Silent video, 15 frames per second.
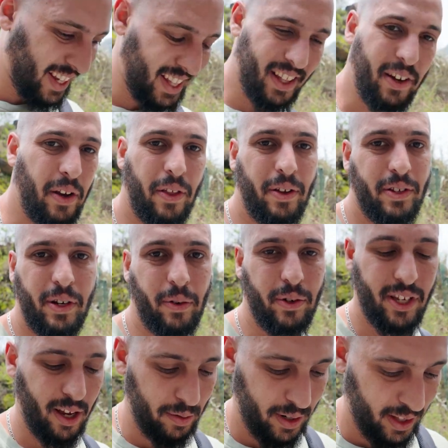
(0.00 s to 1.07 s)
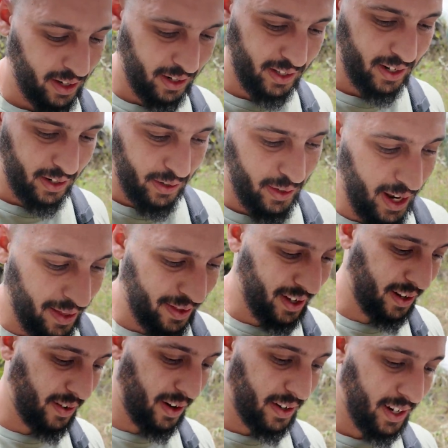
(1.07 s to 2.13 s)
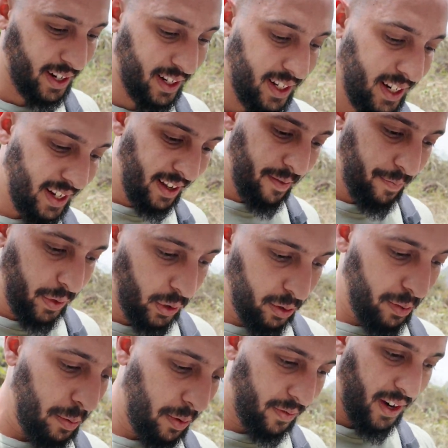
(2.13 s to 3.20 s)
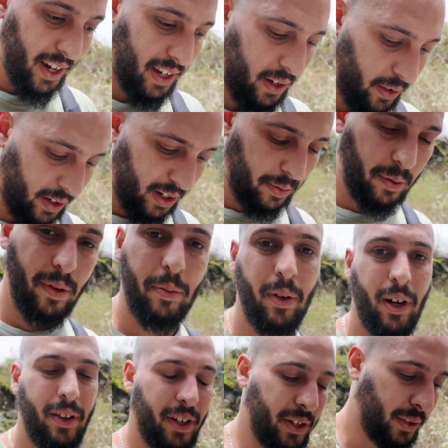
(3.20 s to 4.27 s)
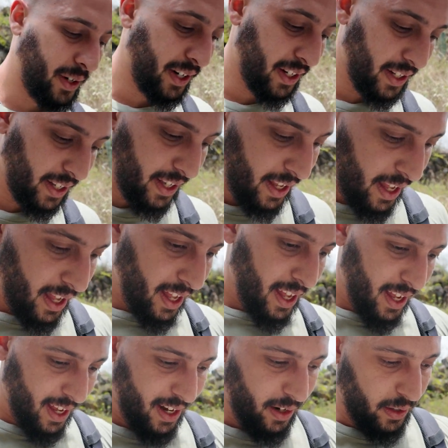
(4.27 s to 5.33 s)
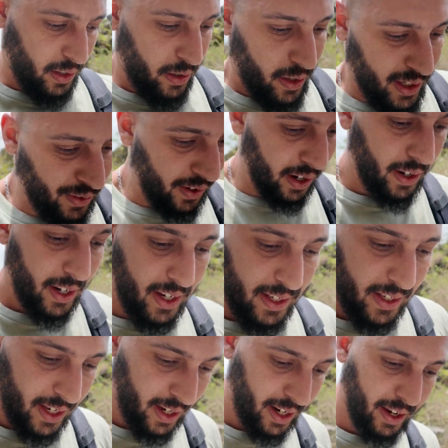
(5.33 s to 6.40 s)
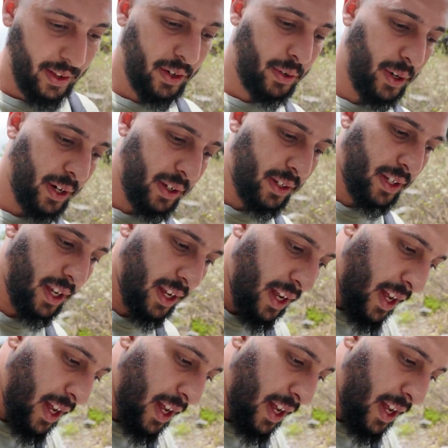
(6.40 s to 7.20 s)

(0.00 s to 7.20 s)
There's no reception. There's nothing around here. Only people finding you are going to be people on the trail, and also there's various other trails